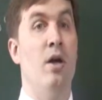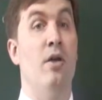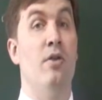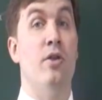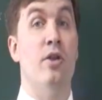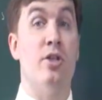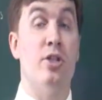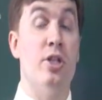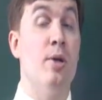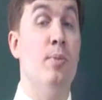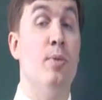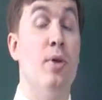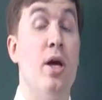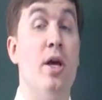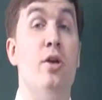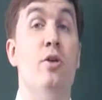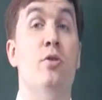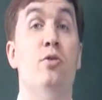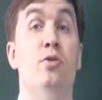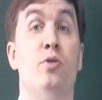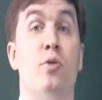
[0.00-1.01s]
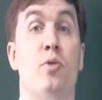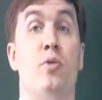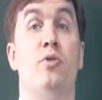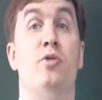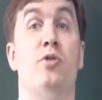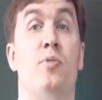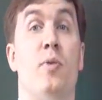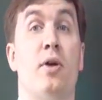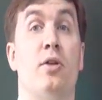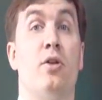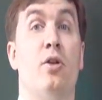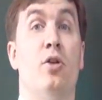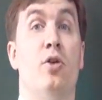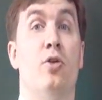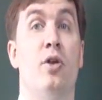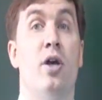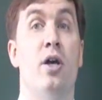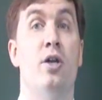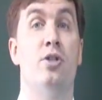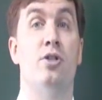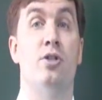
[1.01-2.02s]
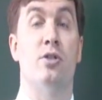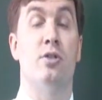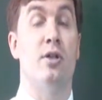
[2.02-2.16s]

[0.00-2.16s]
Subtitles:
The example I use with respect to location.